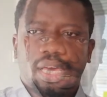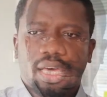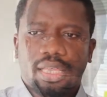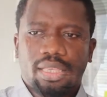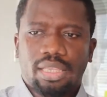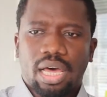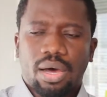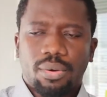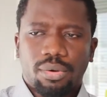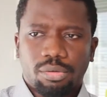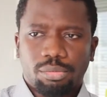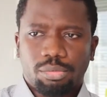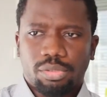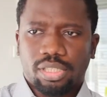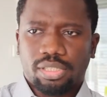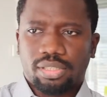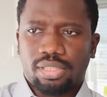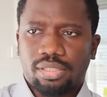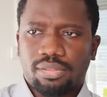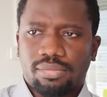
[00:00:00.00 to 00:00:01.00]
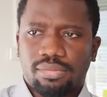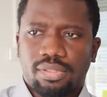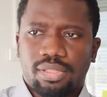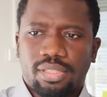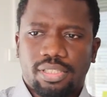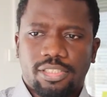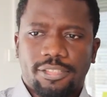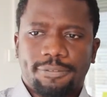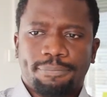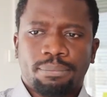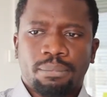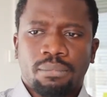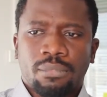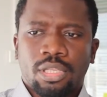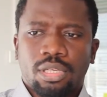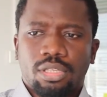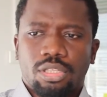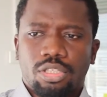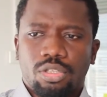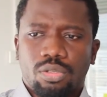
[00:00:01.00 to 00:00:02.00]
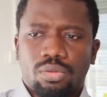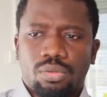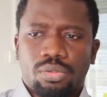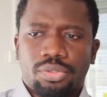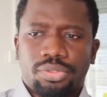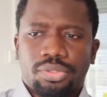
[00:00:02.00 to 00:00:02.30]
And our objective is to